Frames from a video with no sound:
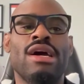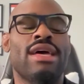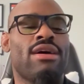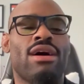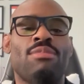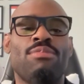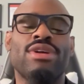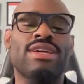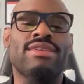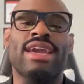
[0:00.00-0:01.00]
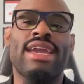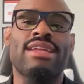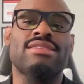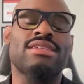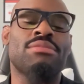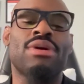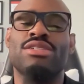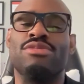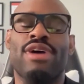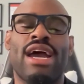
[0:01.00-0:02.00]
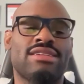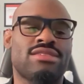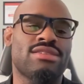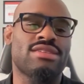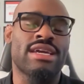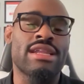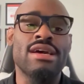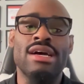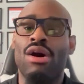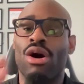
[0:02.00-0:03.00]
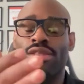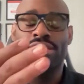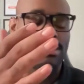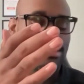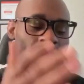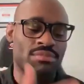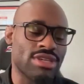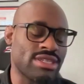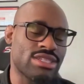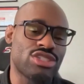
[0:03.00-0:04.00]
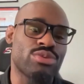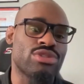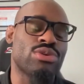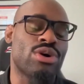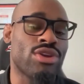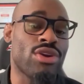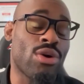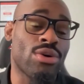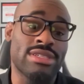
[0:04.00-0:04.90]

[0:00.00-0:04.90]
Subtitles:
that'll help you get the A to Z much faster than all the stumbling that you would do on your own.